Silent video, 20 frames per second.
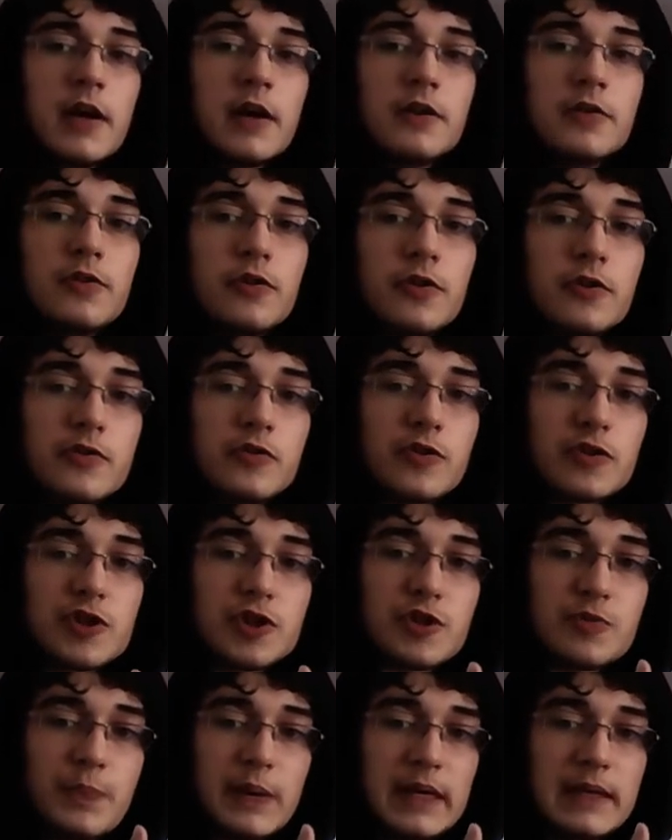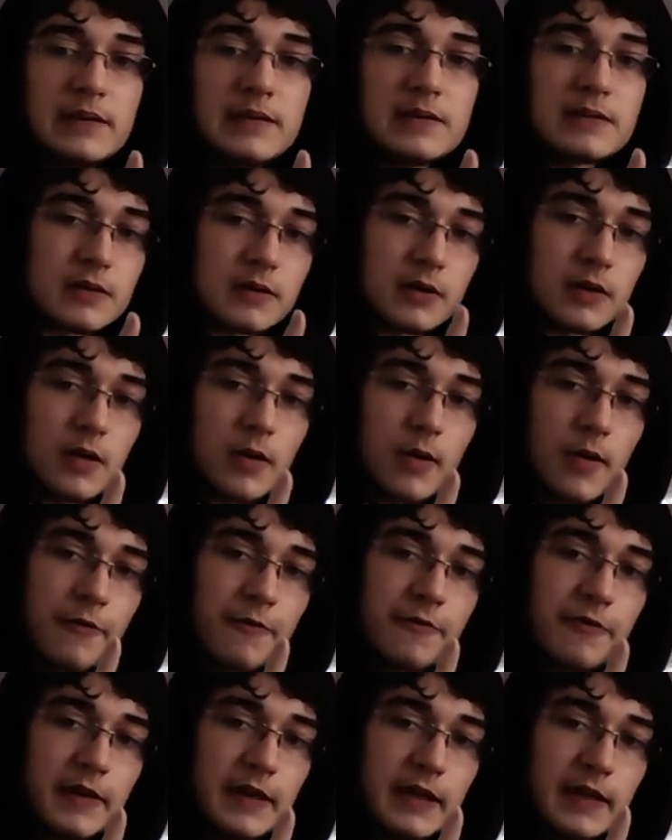the spins
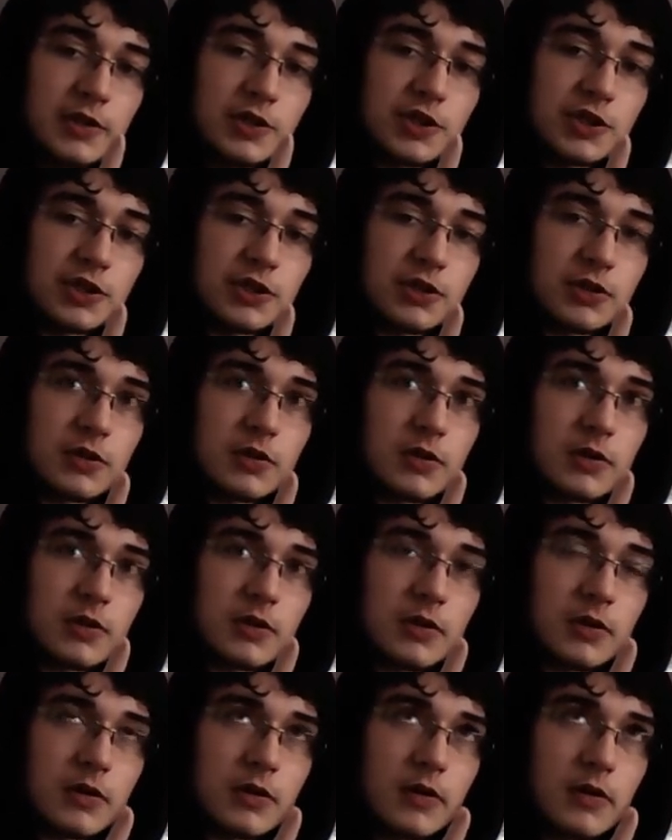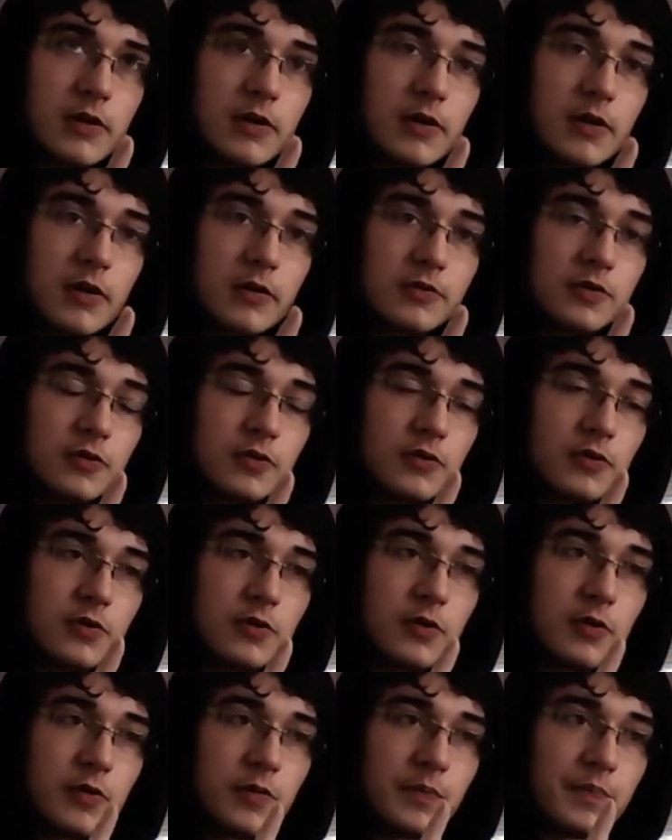of each
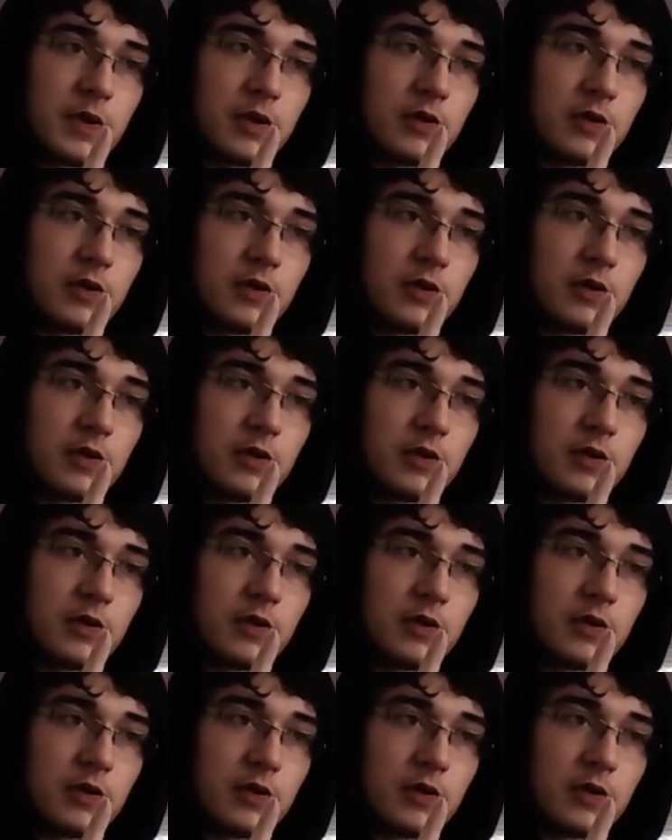the